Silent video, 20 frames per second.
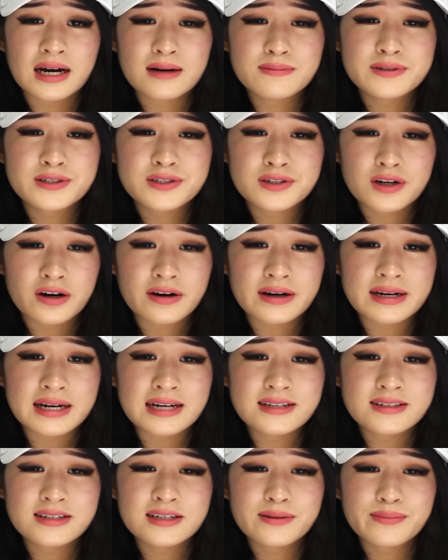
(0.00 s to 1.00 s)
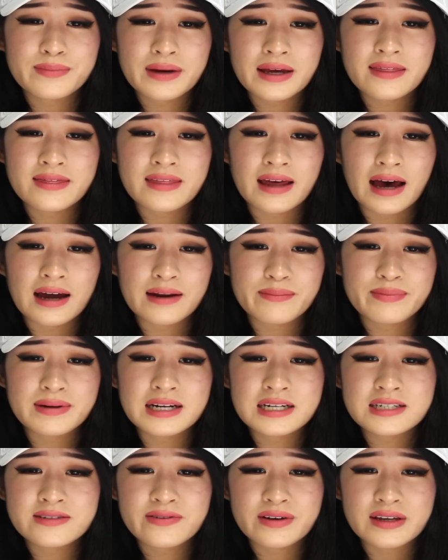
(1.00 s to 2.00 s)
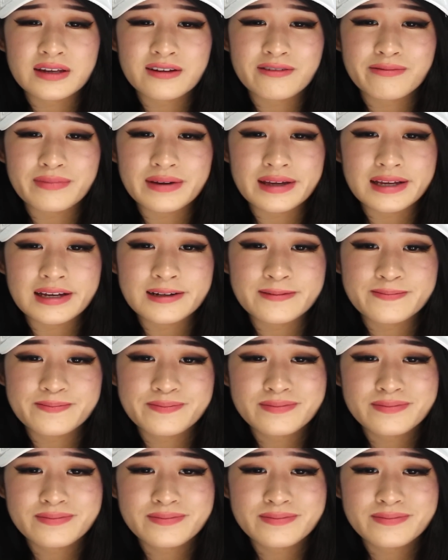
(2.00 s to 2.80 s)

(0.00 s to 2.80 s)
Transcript: I'm sorry. I didn't mean that. Please forgive me.